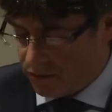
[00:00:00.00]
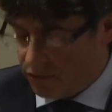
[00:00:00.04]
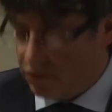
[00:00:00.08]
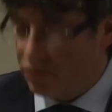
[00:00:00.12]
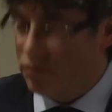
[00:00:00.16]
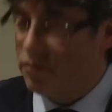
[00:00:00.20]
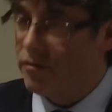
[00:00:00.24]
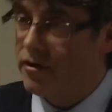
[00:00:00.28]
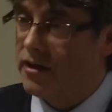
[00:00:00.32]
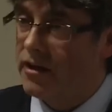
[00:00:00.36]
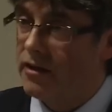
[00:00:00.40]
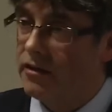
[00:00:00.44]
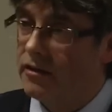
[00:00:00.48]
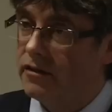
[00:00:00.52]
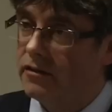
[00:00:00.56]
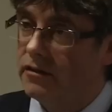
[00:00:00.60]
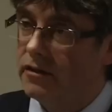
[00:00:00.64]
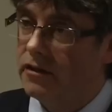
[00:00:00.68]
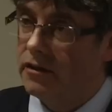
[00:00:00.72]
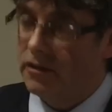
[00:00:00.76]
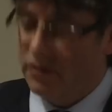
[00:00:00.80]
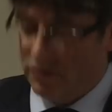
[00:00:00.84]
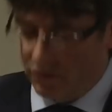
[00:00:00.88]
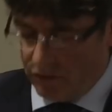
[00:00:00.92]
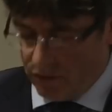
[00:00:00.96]

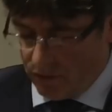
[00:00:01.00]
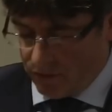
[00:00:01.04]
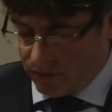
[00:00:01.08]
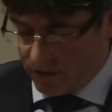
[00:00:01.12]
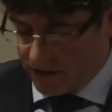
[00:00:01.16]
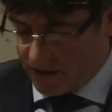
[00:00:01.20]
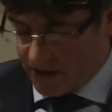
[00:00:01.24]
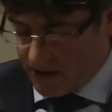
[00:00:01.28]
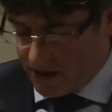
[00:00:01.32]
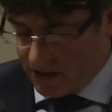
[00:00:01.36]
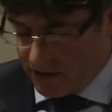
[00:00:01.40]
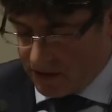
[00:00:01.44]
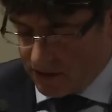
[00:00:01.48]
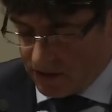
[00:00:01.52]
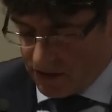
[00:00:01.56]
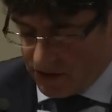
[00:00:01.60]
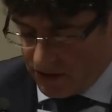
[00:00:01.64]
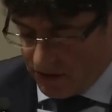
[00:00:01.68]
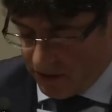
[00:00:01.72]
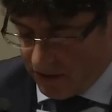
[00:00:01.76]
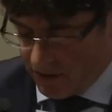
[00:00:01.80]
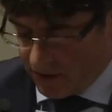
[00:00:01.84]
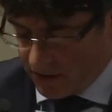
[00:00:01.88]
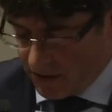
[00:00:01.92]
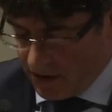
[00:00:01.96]
during the recent
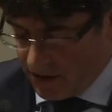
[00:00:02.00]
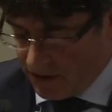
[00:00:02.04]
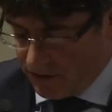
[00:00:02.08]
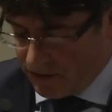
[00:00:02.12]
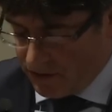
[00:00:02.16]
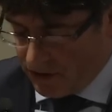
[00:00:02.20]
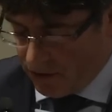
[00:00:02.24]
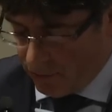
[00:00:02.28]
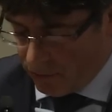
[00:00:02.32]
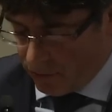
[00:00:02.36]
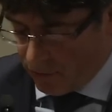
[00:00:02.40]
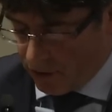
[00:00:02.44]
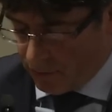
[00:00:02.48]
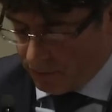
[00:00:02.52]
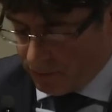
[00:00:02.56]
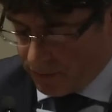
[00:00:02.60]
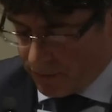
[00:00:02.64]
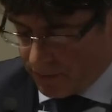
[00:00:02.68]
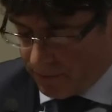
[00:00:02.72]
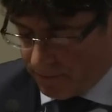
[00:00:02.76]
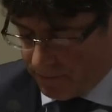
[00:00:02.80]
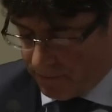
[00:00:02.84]
year in Europe.